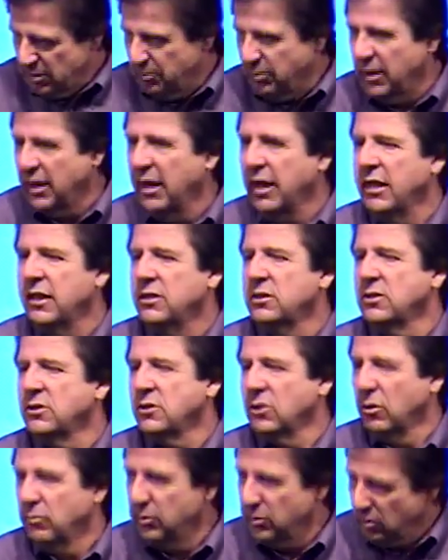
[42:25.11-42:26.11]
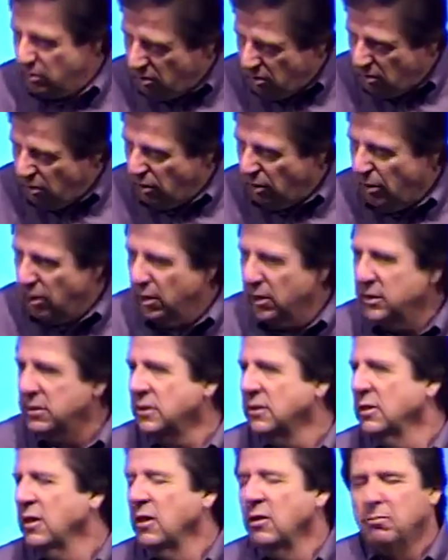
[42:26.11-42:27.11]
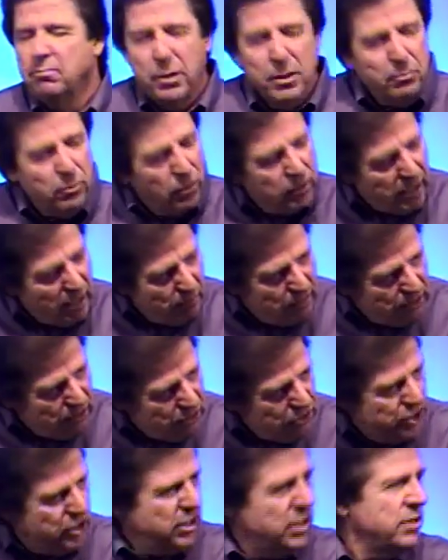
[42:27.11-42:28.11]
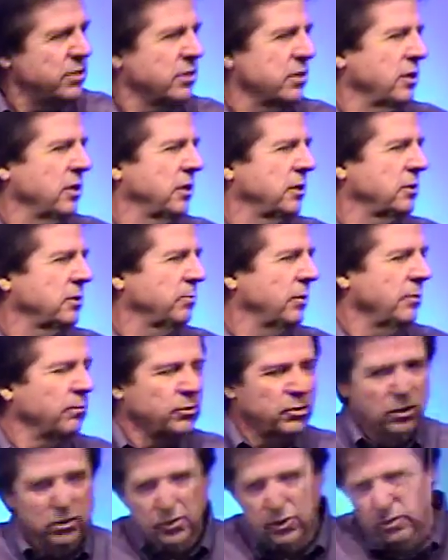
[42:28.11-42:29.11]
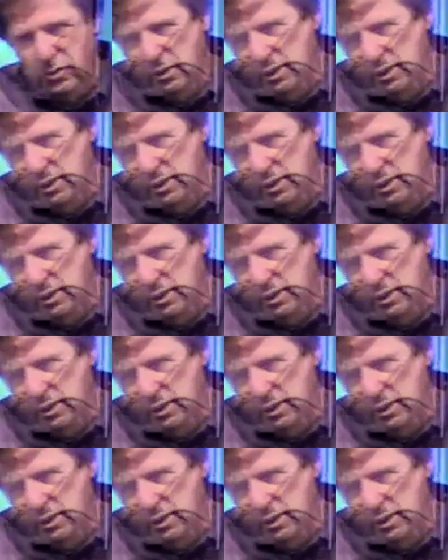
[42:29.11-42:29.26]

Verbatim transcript: to place, serving the Lord. People coming to Jesus. People, churches